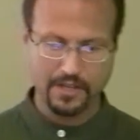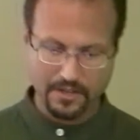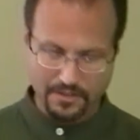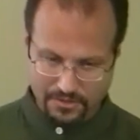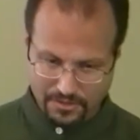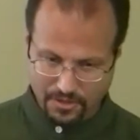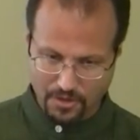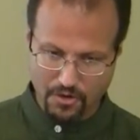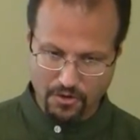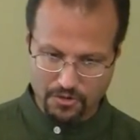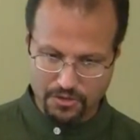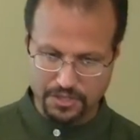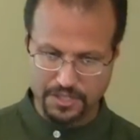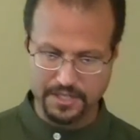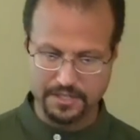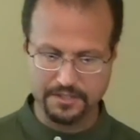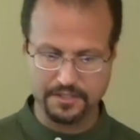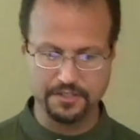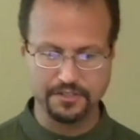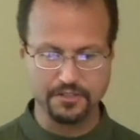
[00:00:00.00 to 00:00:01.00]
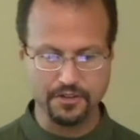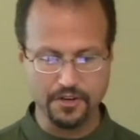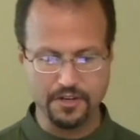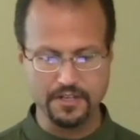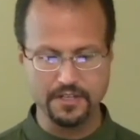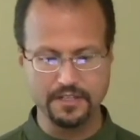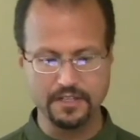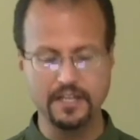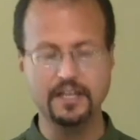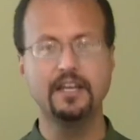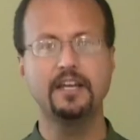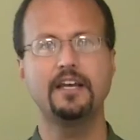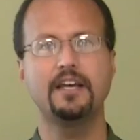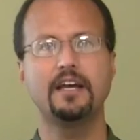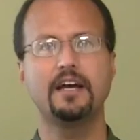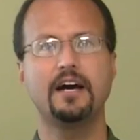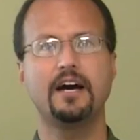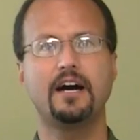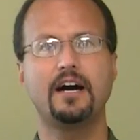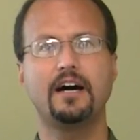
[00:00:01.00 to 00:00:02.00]
So she's deserted
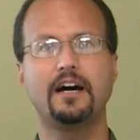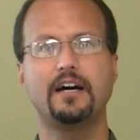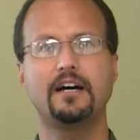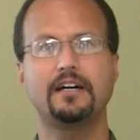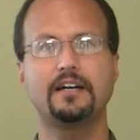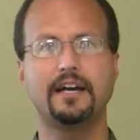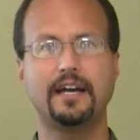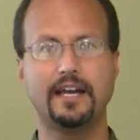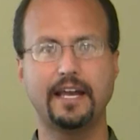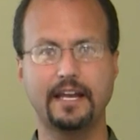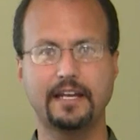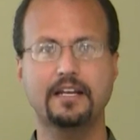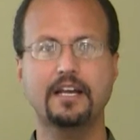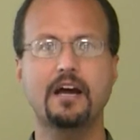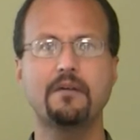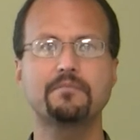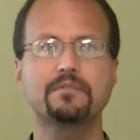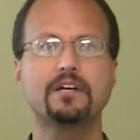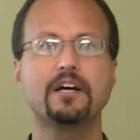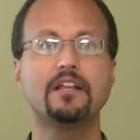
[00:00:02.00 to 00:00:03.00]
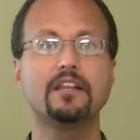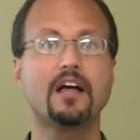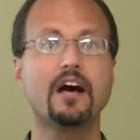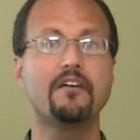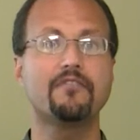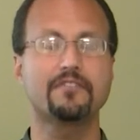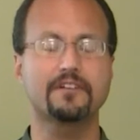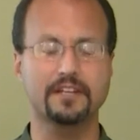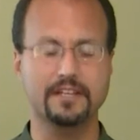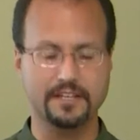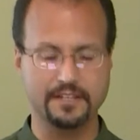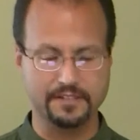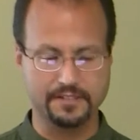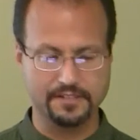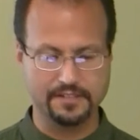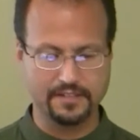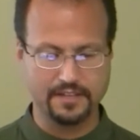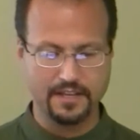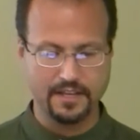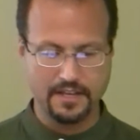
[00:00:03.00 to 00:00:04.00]
and come to
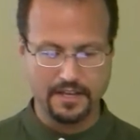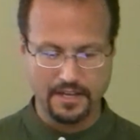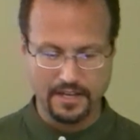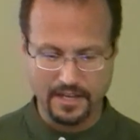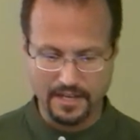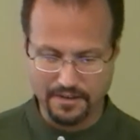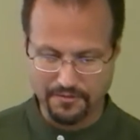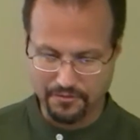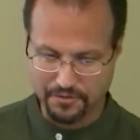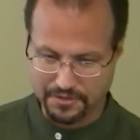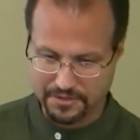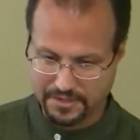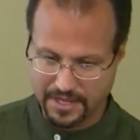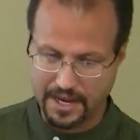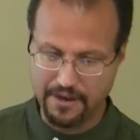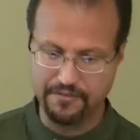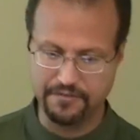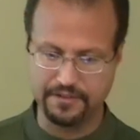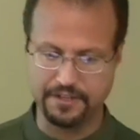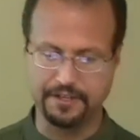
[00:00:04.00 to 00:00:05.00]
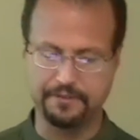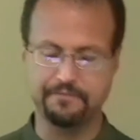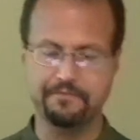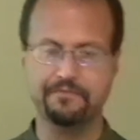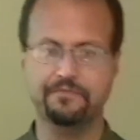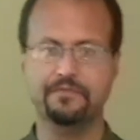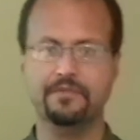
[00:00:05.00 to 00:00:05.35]
Holofernes for safety.